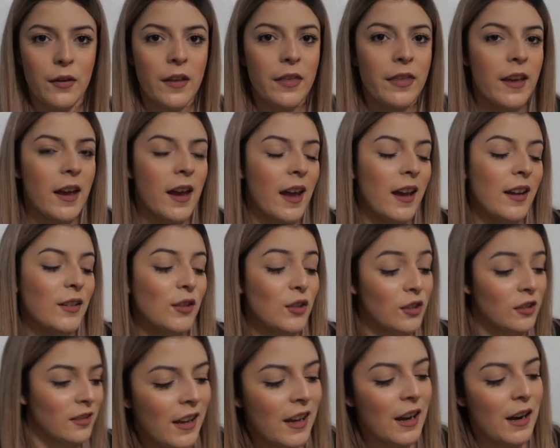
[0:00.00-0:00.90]
on the
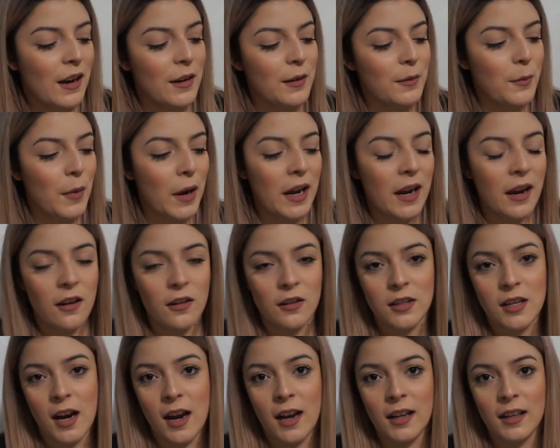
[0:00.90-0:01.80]
edge. And my hair
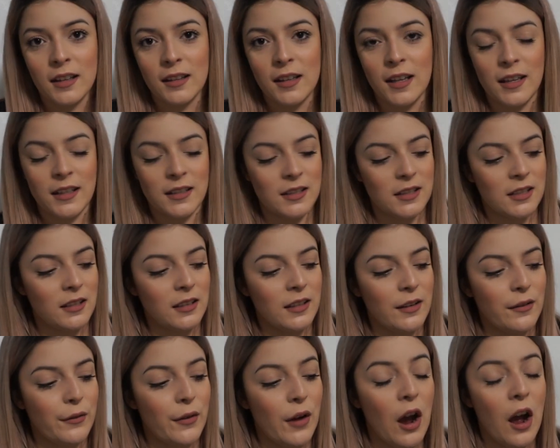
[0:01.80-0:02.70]
dye likes to
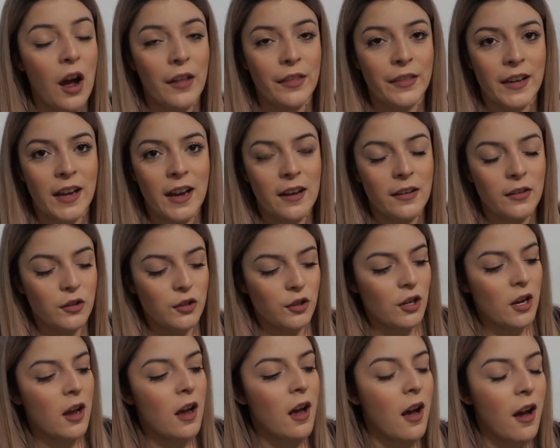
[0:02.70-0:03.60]
live on the
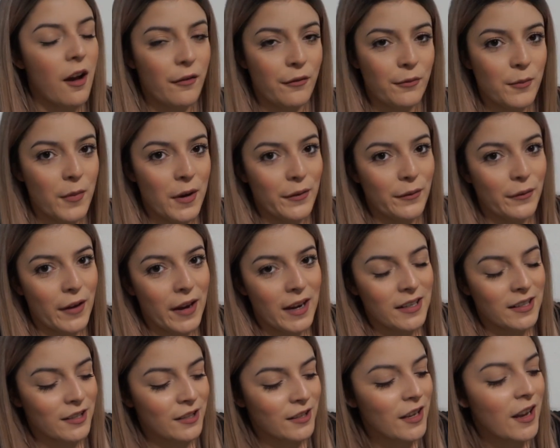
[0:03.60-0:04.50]
edge of my
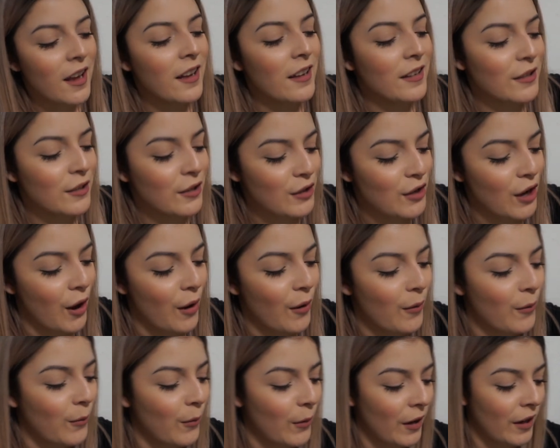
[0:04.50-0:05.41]
face.
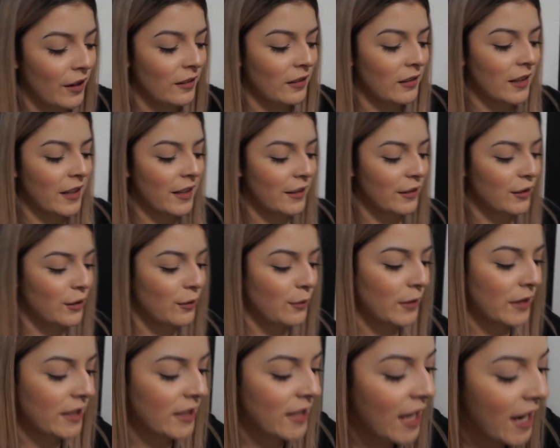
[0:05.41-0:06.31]
So we're going to let it do
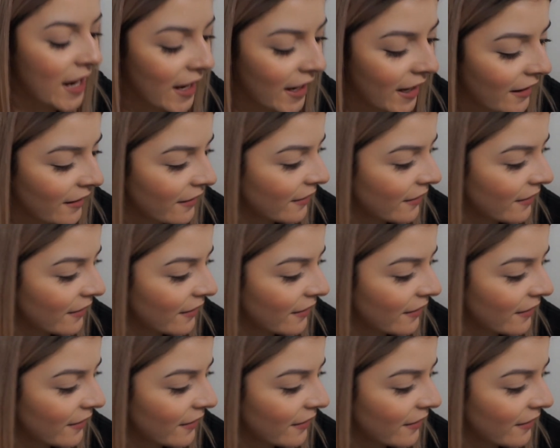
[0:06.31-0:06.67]
its thing.